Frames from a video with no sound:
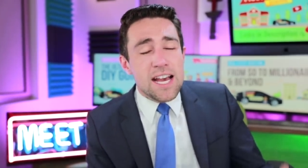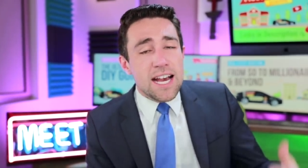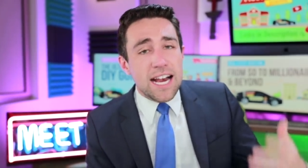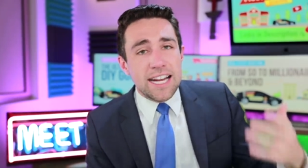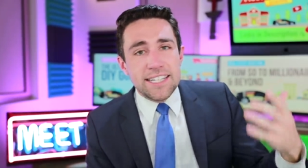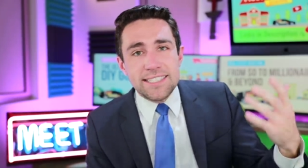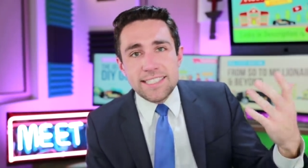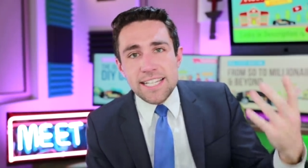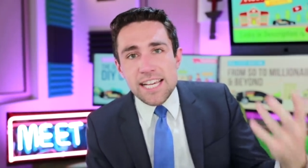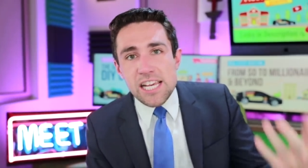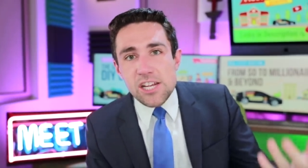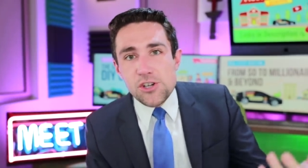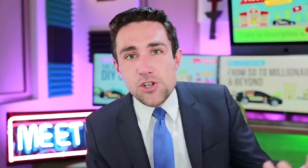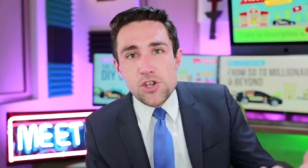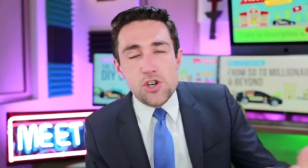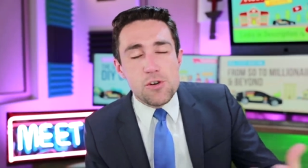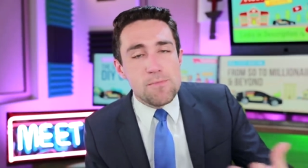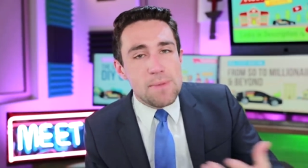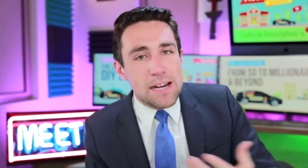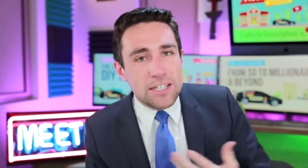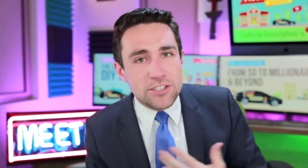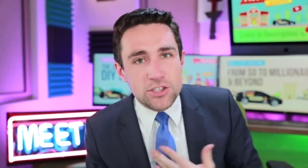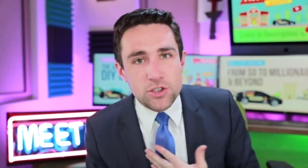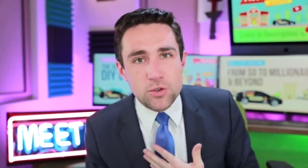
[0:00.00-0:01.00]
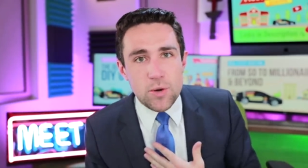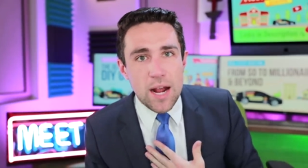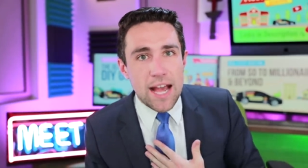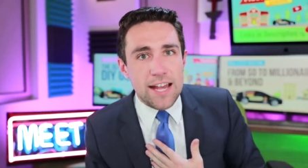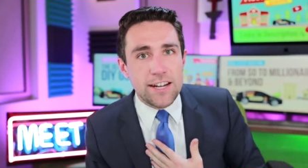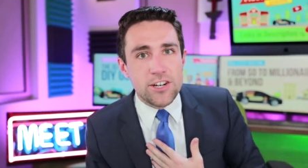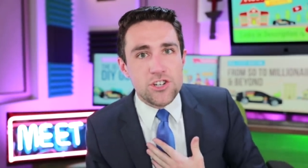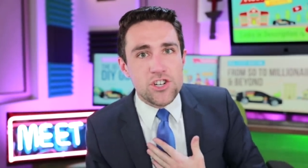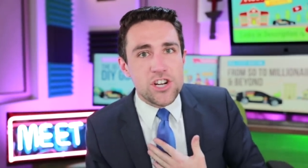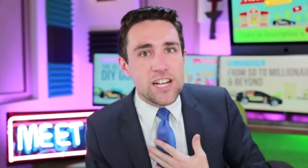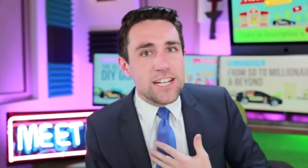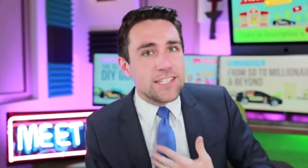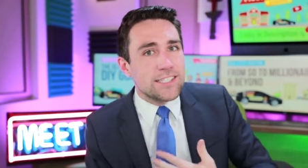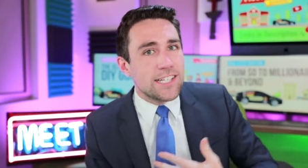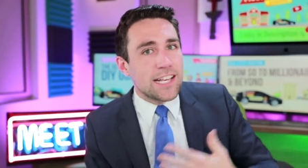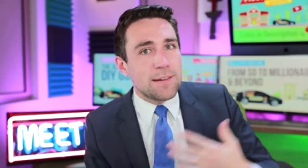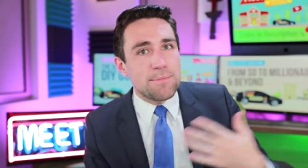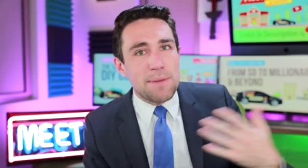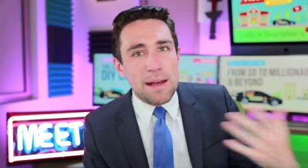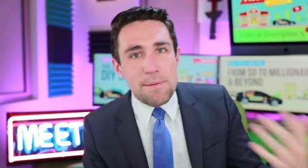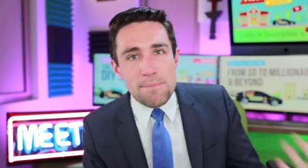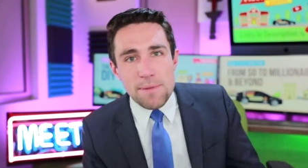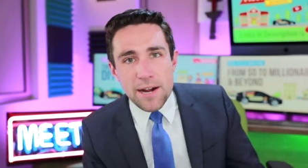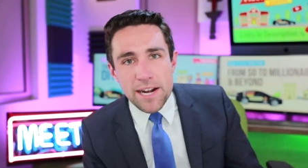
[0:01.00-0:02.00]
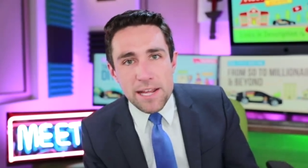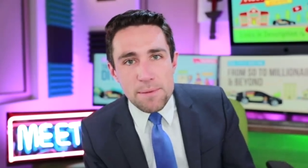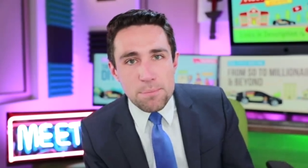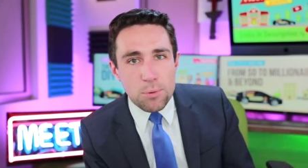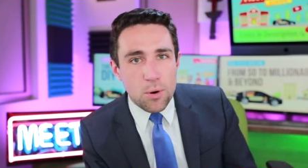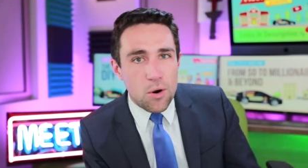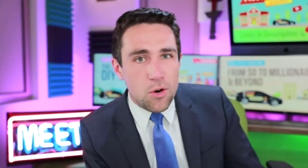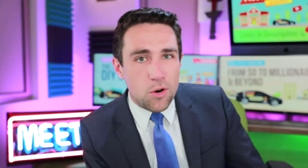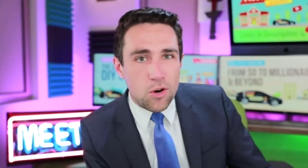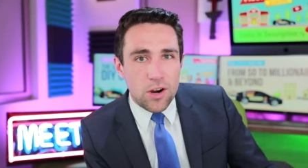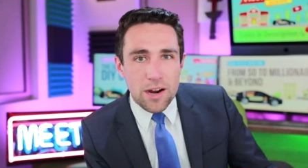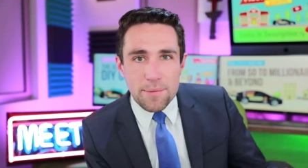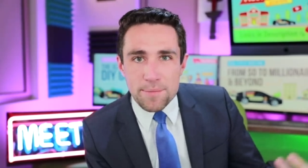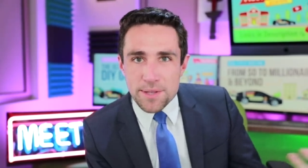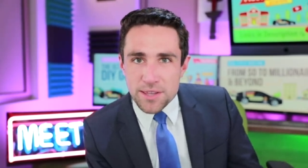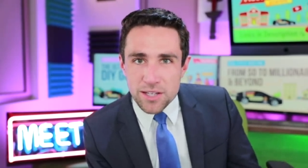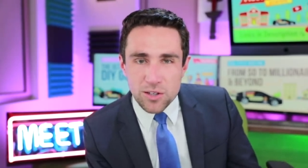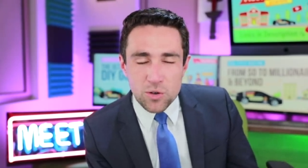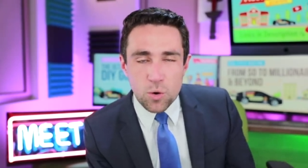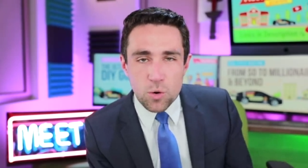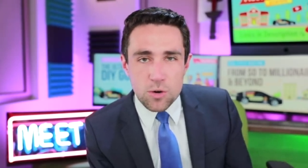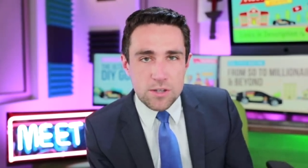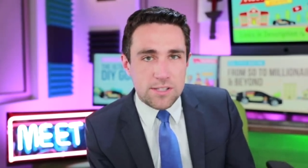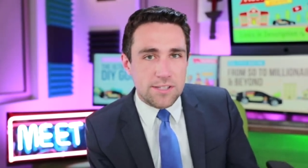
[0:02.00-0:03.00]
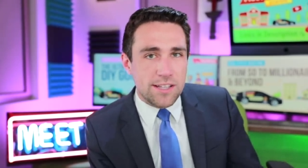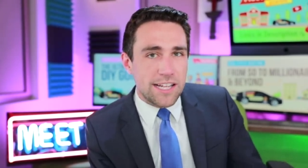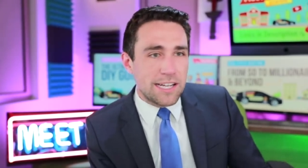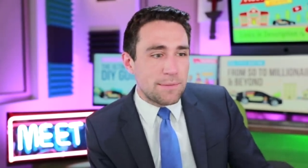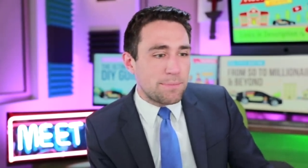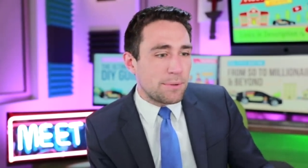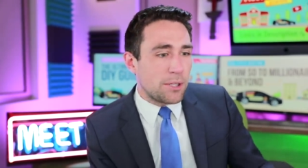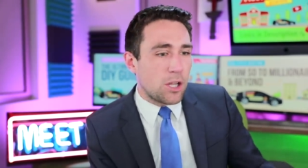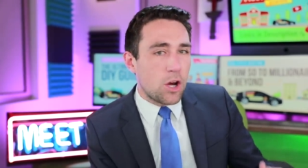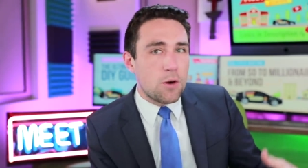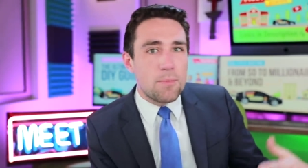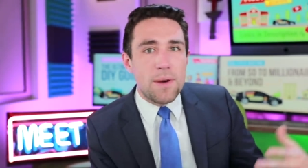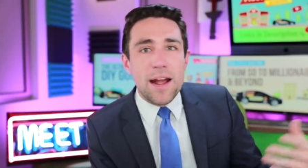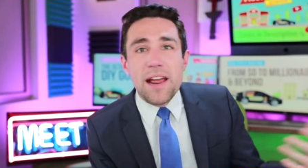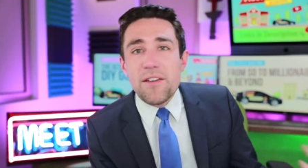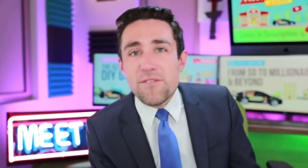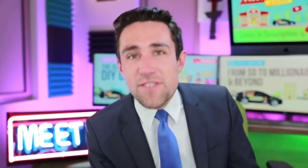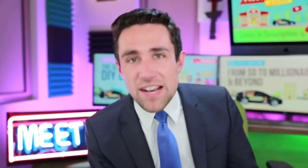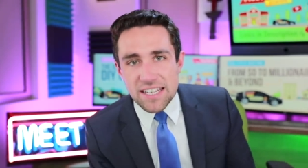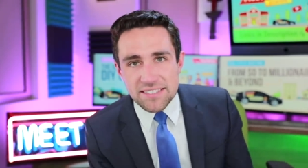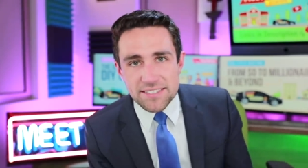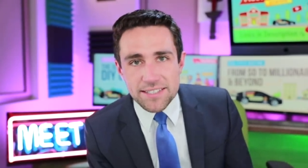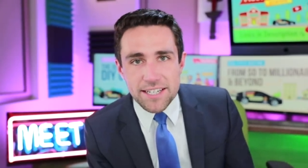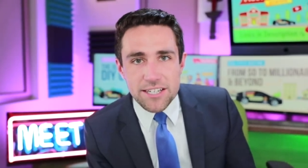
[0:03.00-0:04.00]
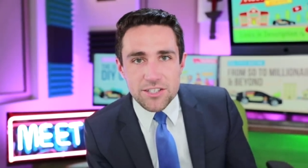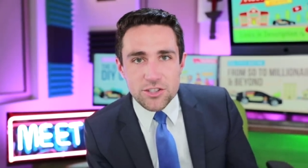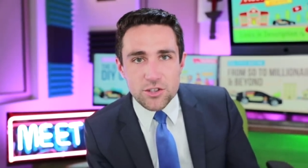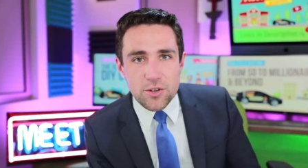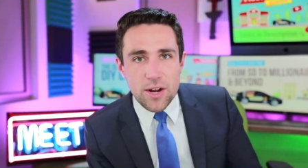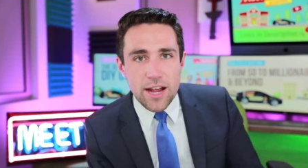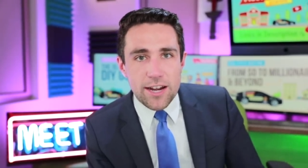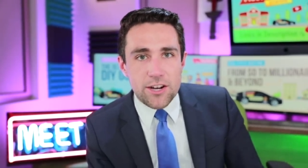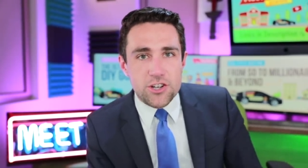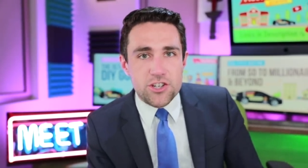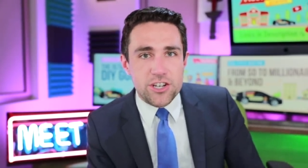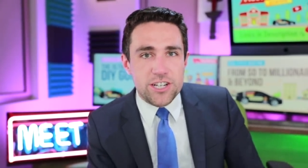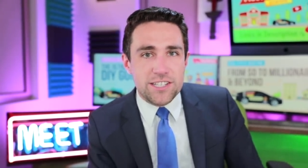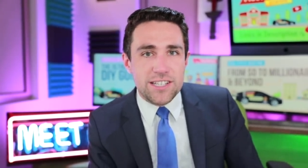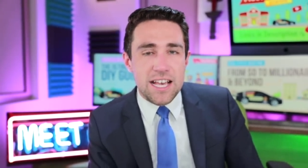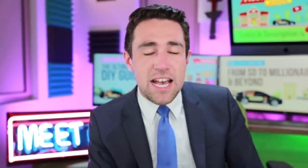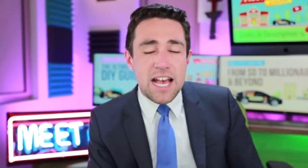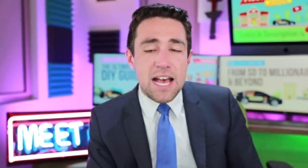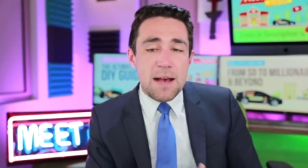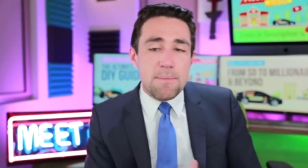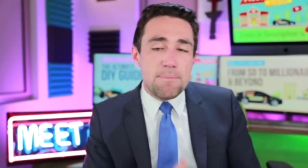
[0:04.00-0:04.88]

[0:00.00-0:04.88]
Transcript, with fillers: I teach you my strategies in my money program in the course link below my investing strategies.